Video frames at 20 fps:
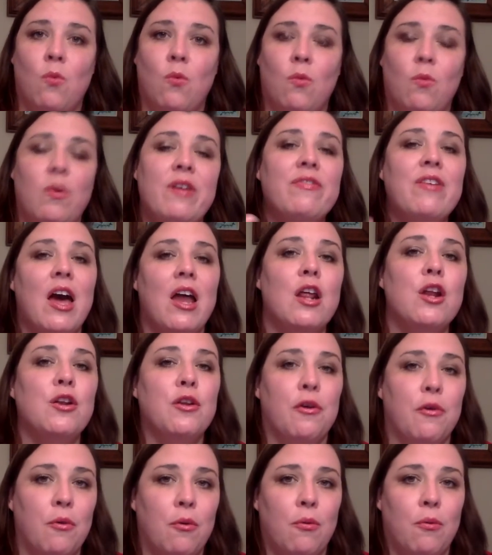We've got to
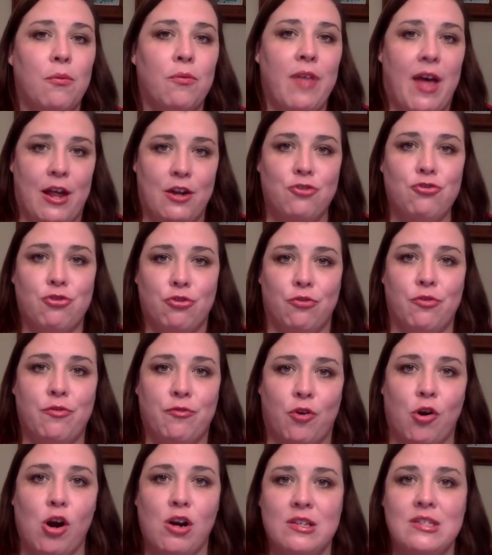know that truth
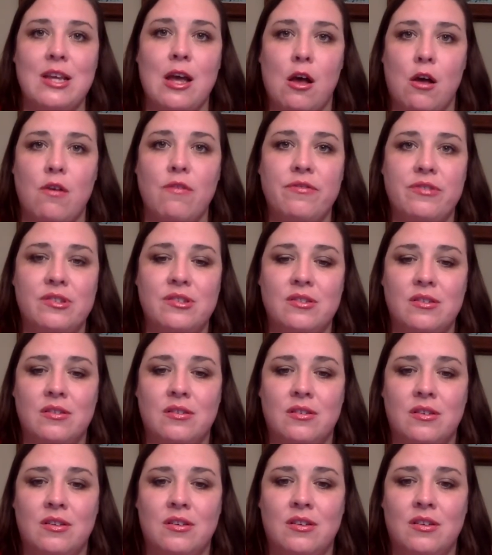for ourselves.
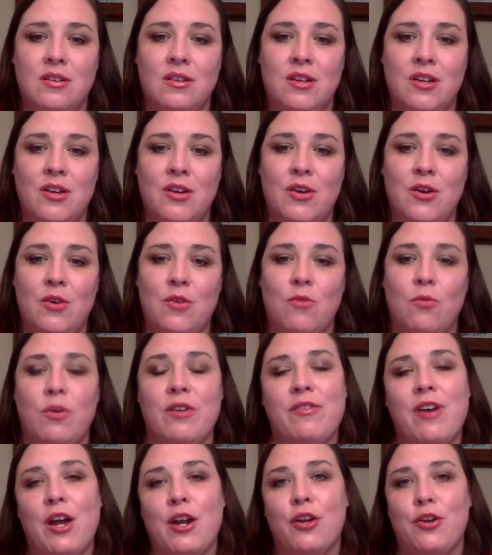
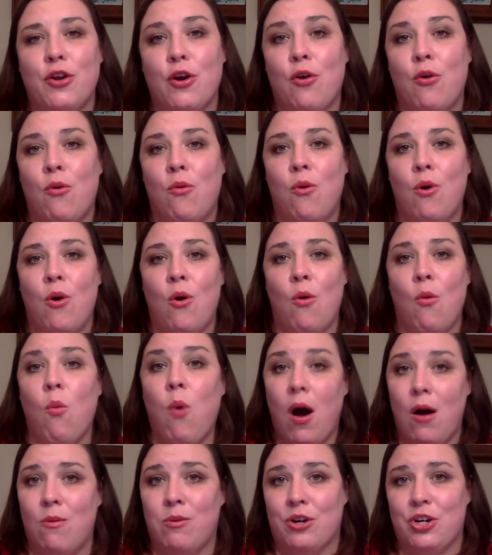We've got to know
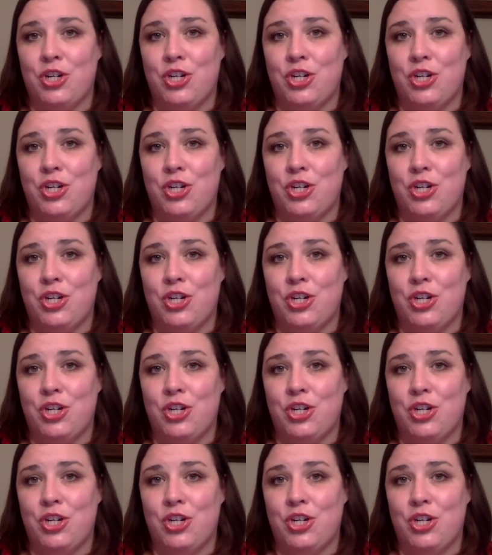what we're